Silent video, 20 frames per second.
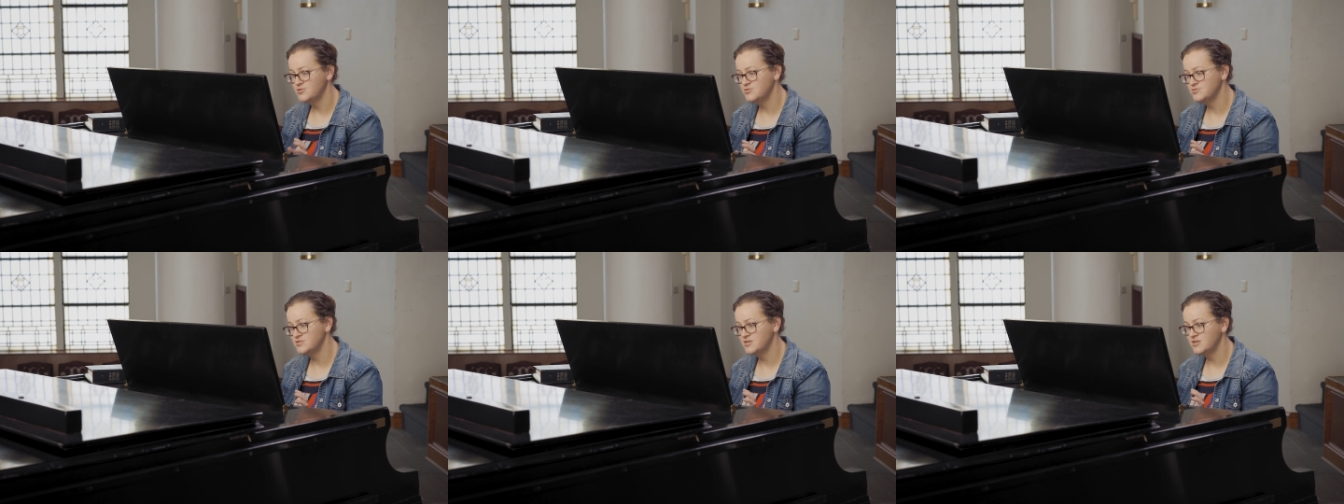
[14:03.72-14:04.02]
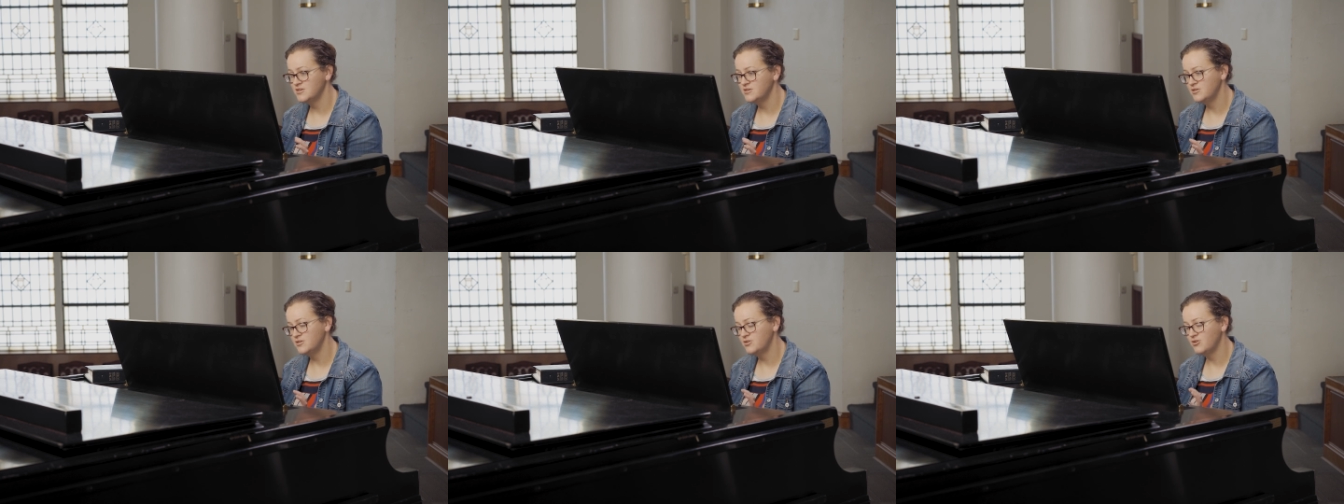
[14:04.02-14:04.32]
to
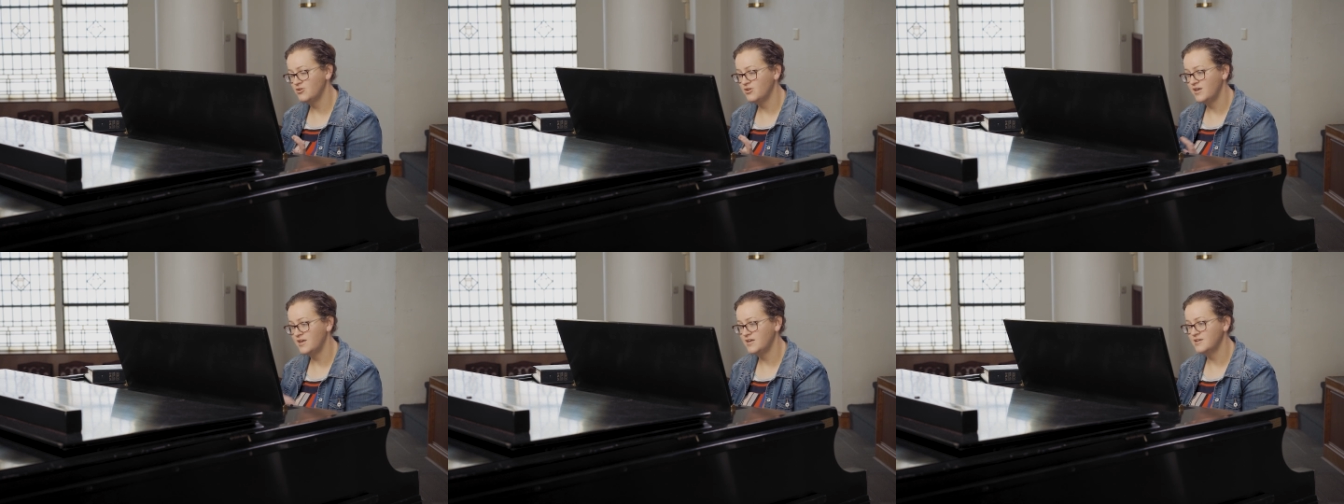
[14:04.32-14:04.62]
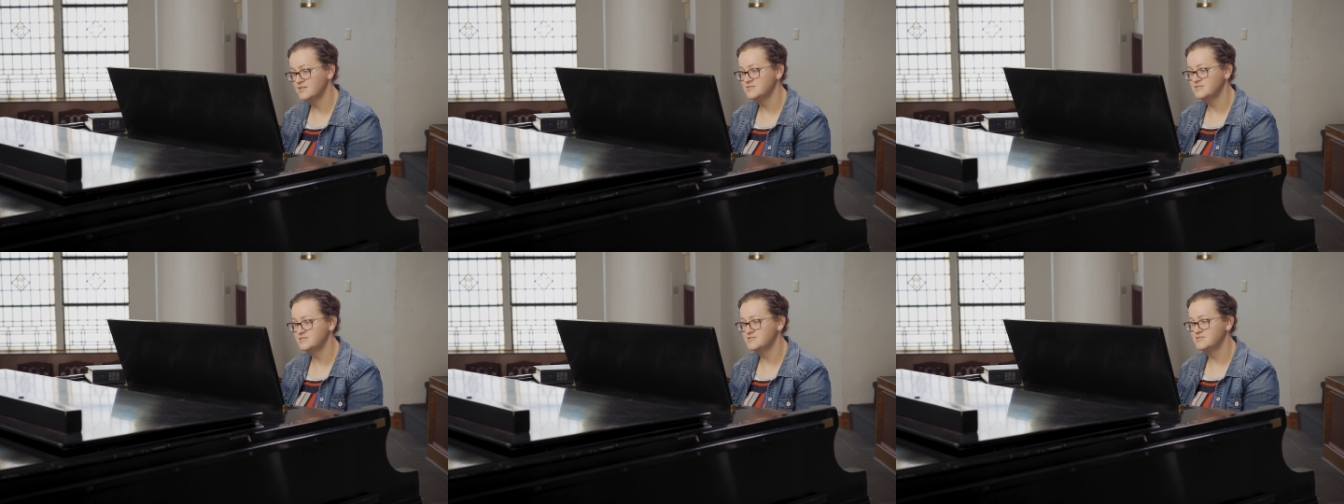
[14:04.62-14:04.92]
using your
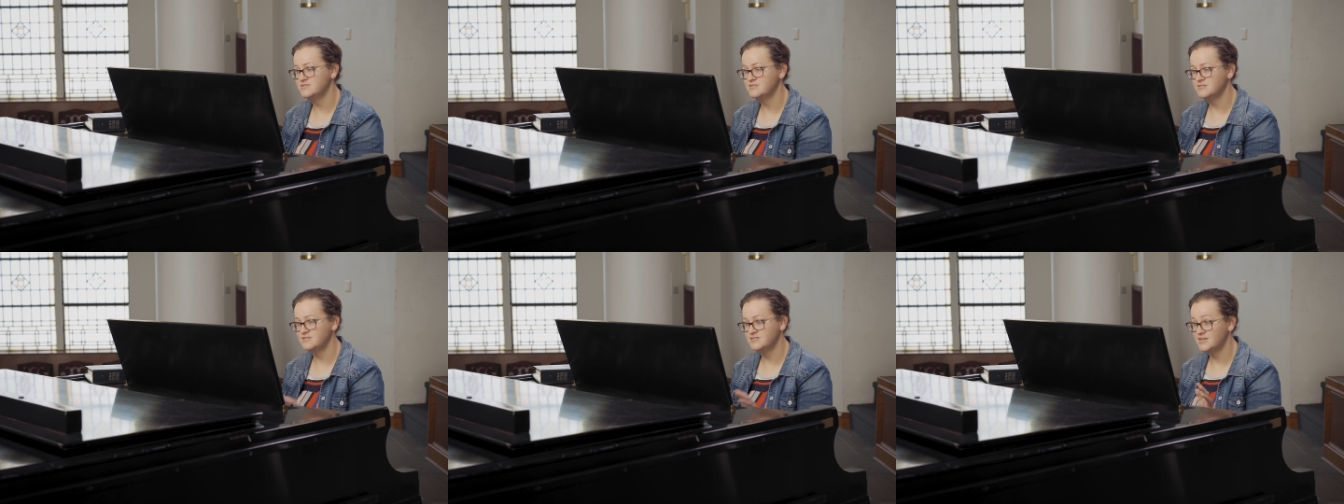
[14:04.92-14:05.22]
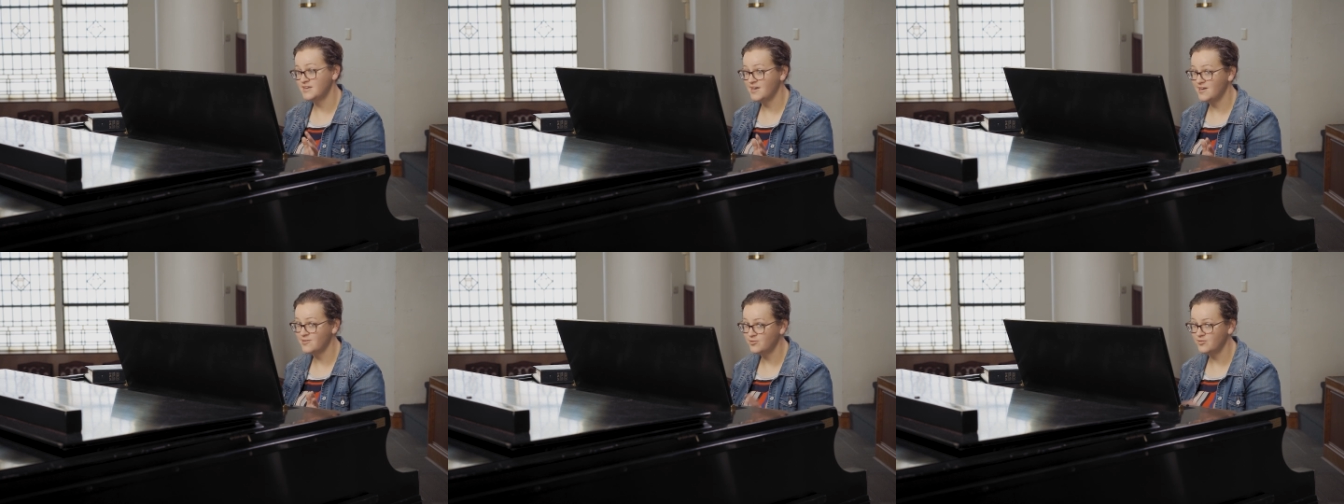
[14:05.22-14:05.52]
hands
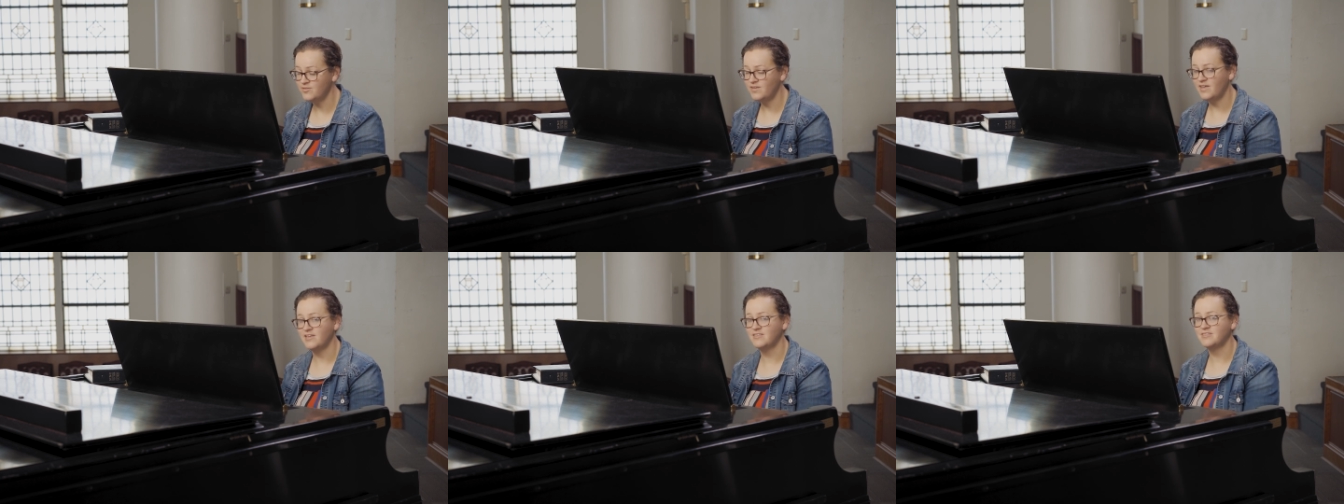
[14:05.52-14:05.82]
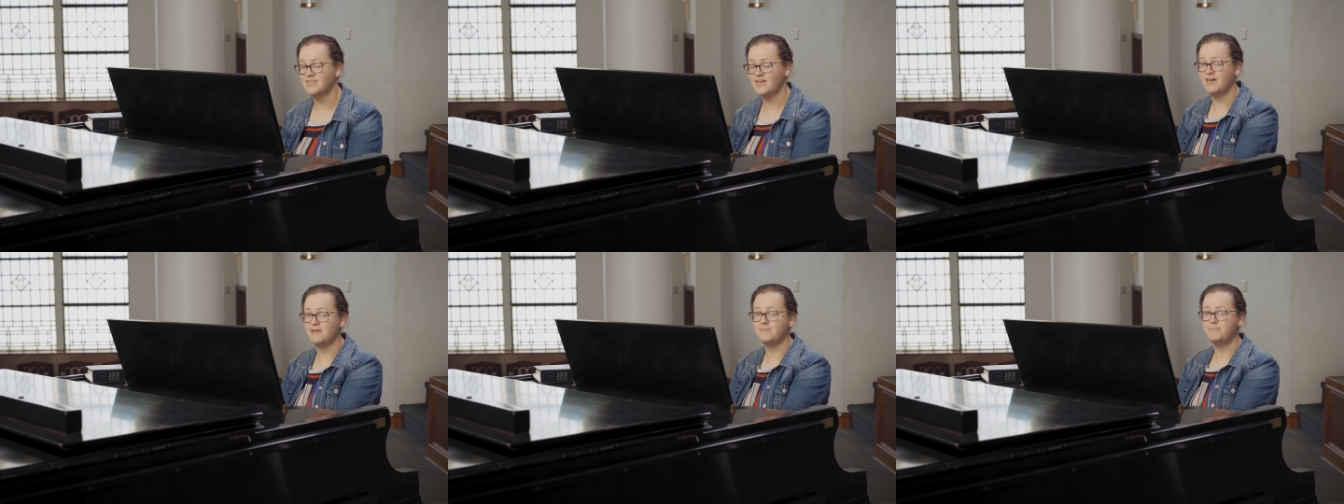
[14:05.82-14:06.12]
together like
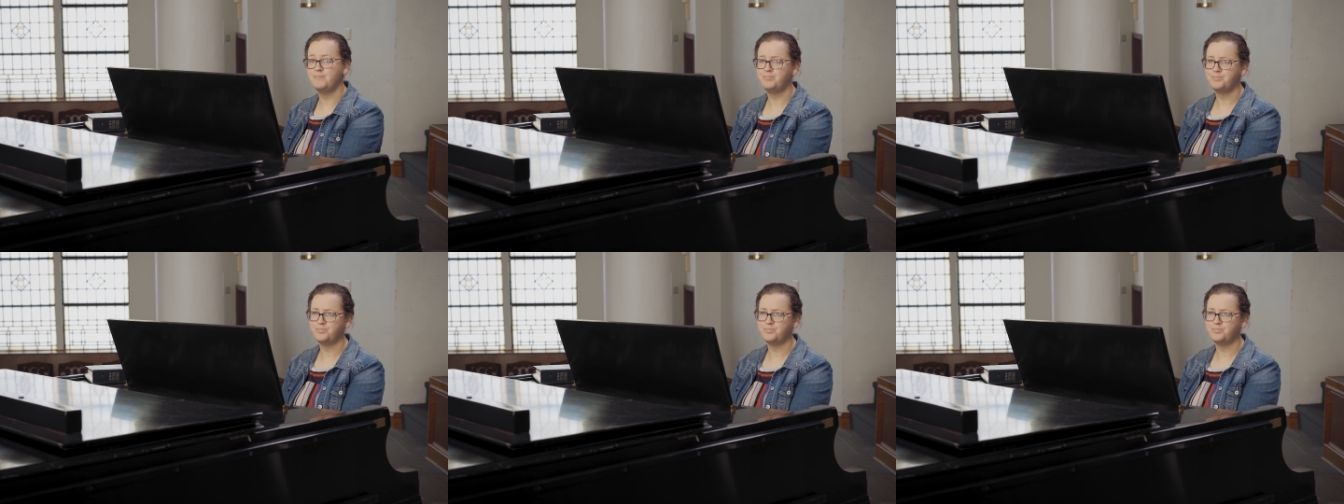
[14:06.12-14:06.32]
that,